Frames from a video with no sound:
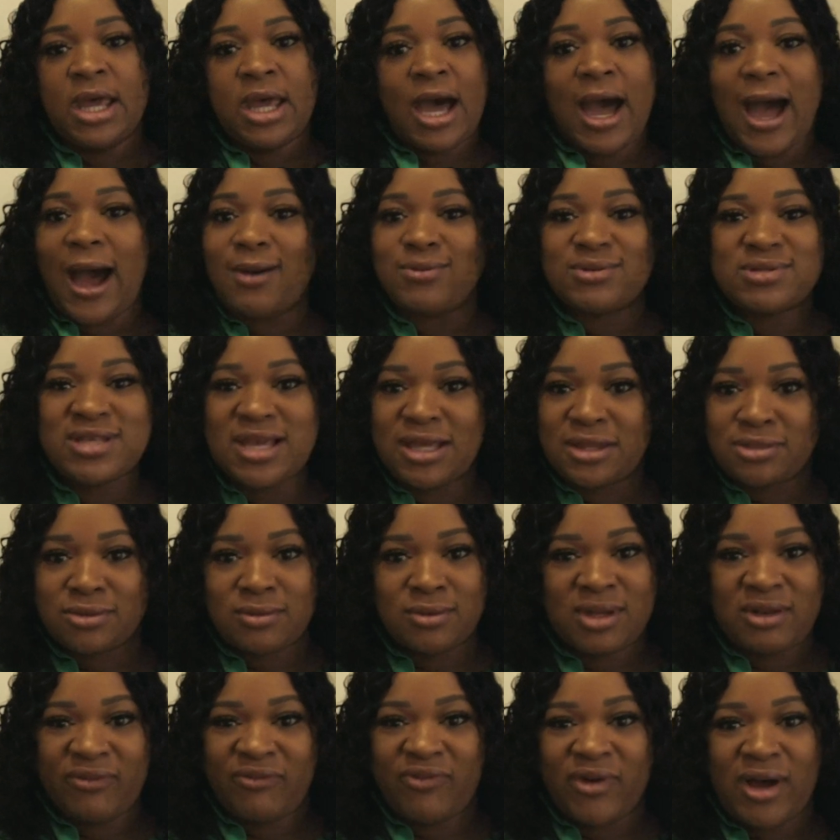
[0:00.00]
I would say 3
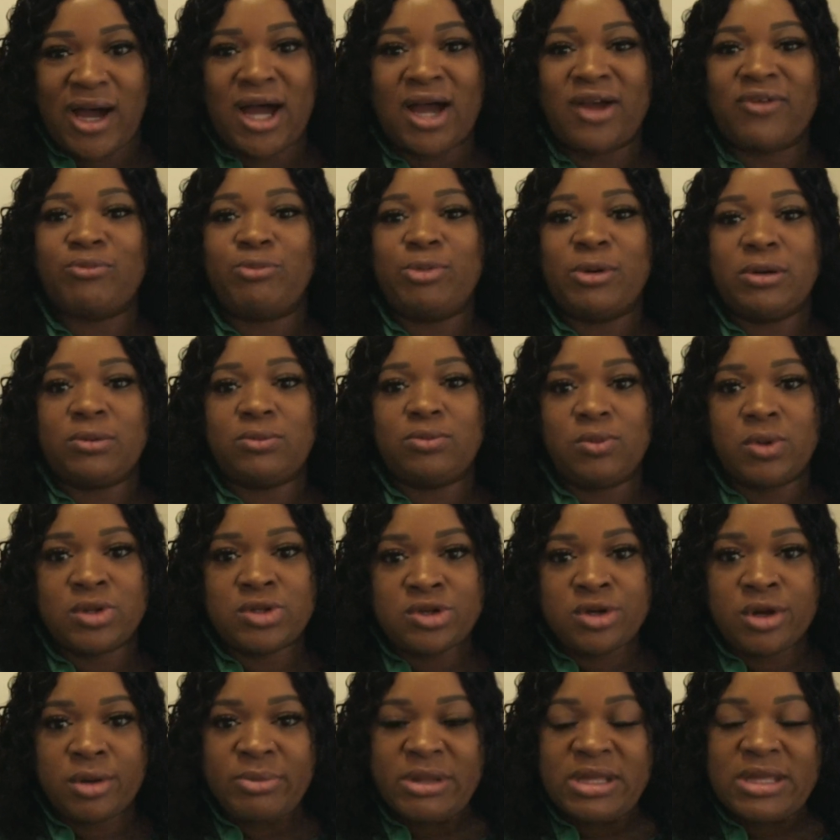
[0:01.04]
to 5, but when
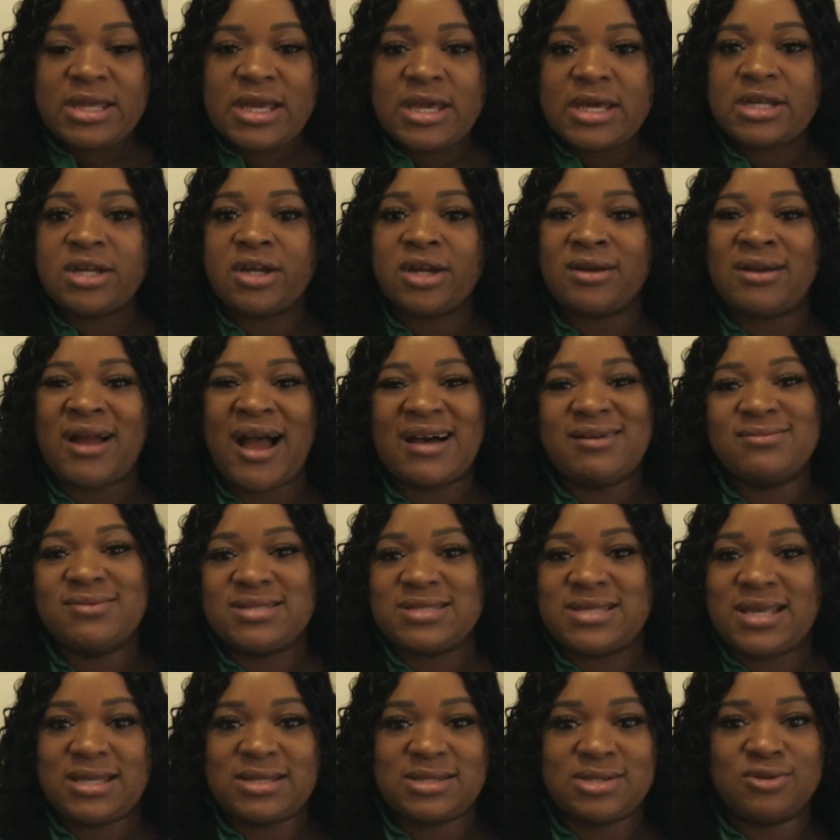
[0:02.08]
you're a beginner, I would
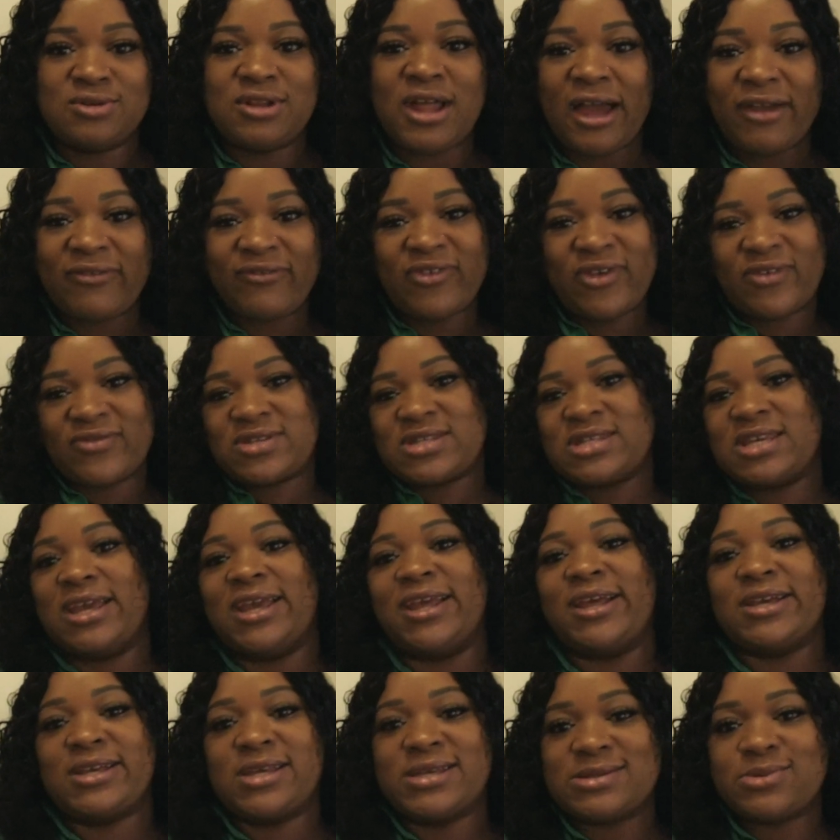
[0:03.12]
say do like
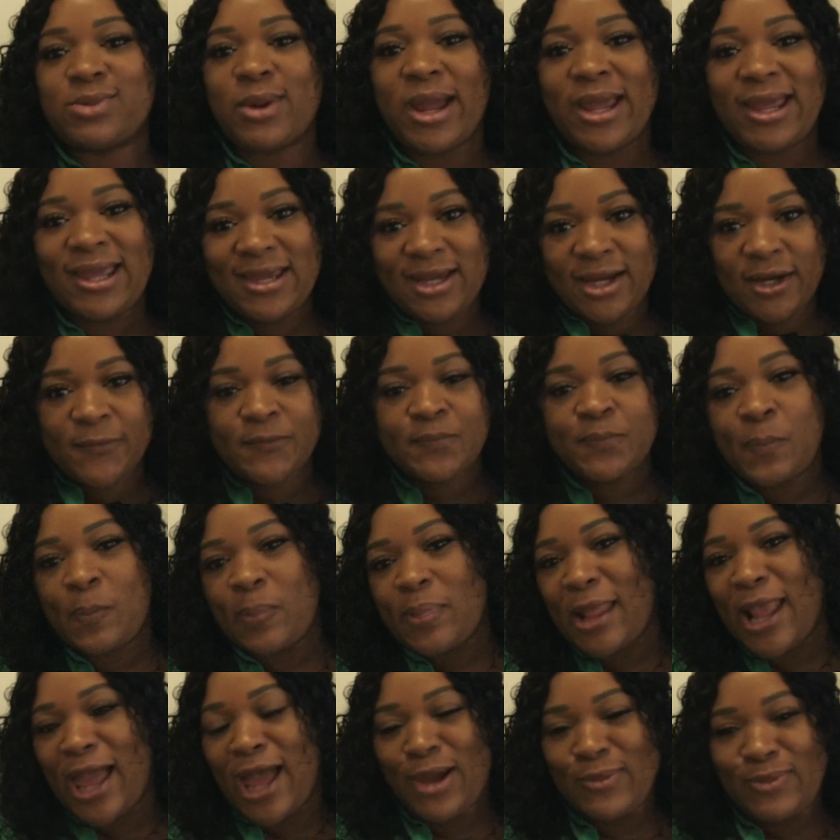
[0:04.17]
15, because right here,
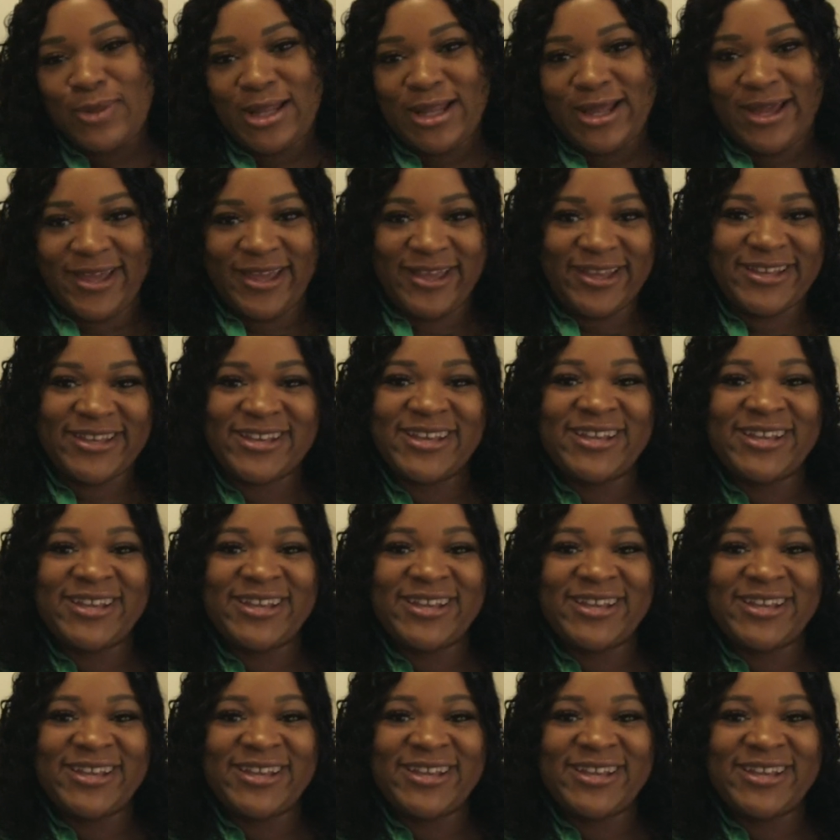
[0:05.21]
I'd be like,